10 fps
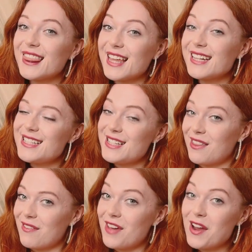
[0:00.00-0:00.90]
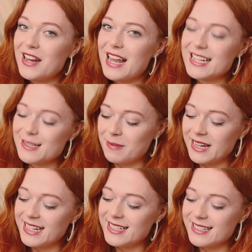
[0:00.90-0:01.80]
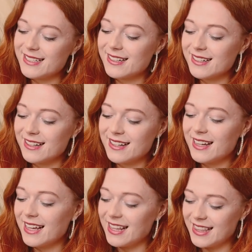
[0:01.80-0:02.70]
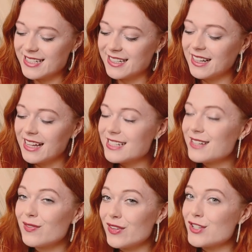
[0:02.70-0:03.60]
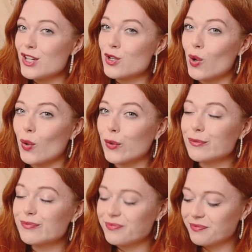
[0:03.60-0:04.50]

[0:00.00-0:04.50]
then to the very last piece in this collective vintage haul